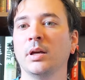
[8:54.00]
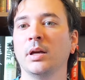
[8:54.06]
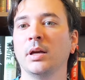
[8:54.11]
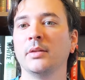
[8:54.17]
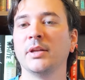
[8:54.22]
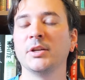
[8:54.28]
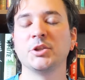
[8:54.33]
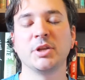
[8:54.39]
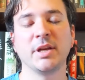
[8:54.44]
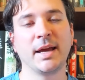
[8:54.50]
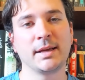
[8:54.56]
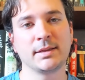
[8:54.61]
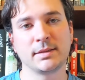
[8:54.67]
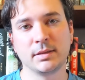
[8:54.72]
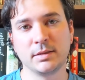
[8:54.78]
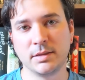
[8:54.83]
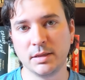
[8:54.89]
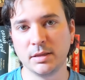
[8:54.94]
that she has
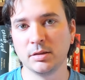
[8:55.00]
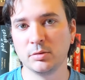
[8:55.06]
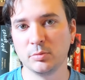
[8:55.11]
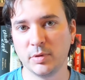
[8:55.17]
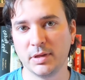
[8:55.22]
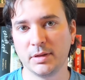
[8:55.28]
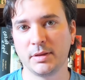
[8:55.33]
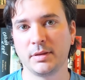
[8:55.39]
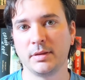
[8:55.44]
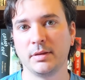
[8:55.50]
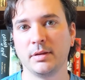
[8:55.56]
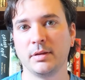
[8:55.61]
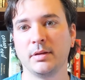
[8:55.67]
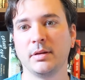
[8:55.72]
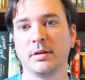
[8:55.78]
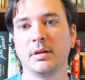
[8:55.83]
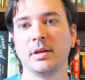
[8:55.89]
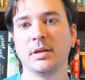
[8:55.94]
to deal with
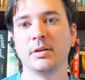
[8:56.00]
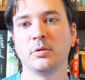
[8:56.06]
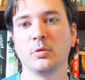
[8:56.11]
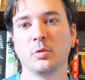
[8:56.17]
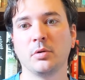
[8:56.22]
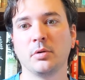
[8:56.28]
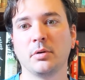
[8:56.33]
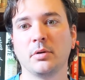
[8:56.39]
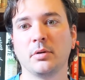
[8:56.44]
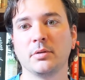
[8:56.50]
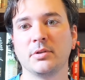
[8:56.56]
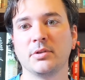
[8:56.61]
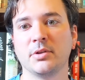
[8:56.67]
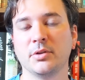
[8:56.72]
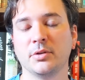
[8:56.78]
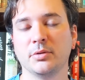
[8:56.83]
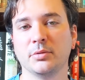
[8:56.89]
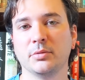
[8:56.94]
in order
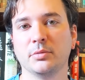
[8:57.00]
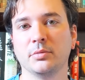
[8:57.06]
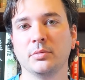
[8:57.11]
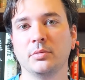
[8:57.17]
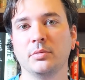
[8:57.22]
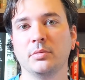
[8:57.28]
to